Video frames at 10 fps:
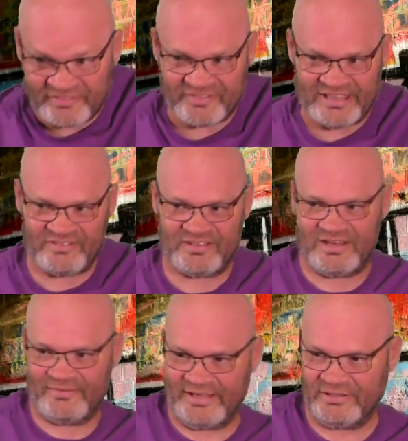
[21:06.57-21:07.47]
my face
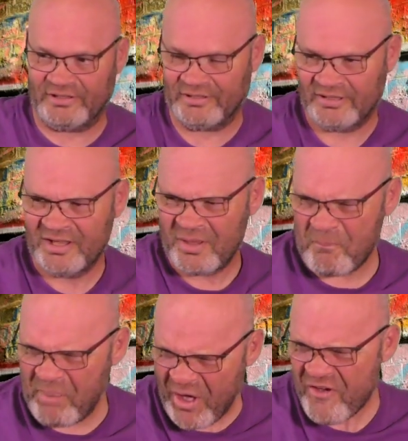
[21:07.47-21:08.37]
anyway. Look,
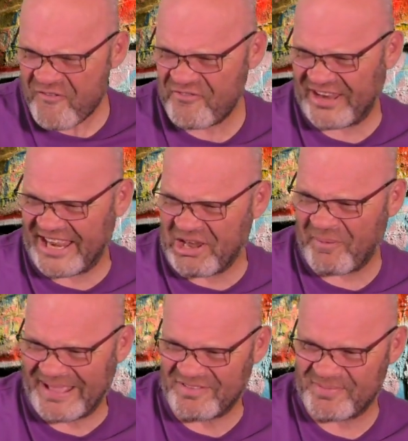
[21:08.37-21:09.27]
perfectly
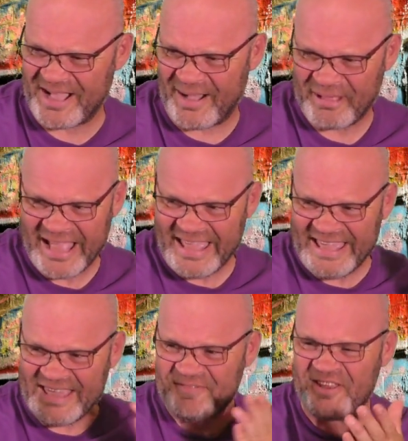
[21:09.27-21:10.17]
lines me up.
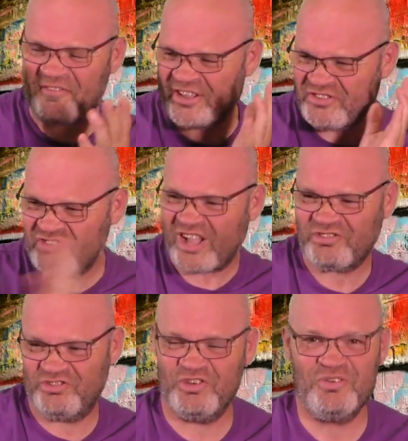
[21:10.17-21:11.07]
Even if I
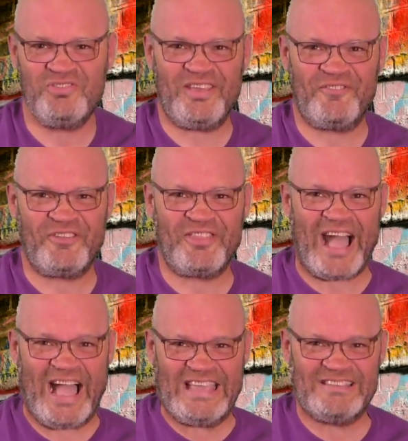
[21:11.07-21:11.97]
just used it for
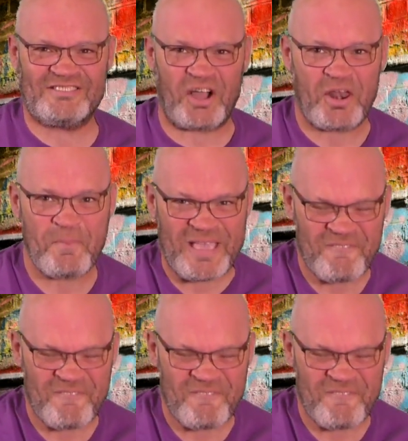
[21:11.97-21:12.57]
that, it's going to be